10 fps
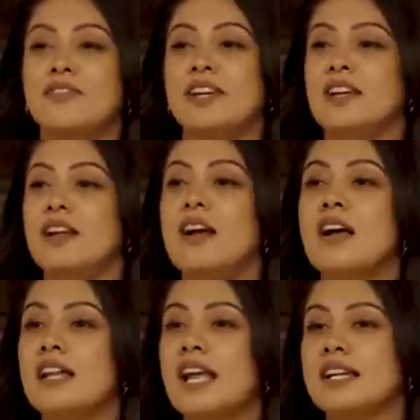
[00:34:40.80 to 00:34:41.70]
I feel
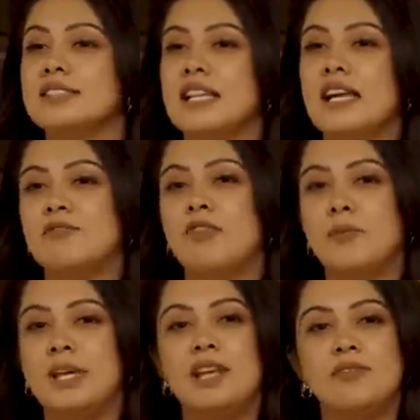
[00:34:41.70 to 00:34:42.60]
like it's, for
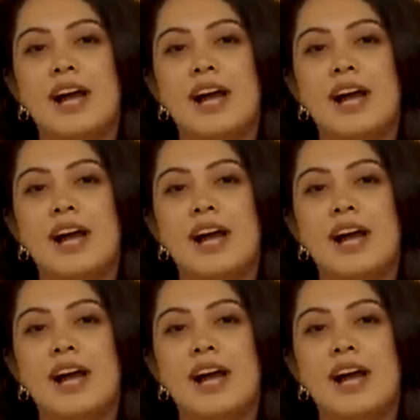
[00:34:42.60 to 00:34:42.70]
me,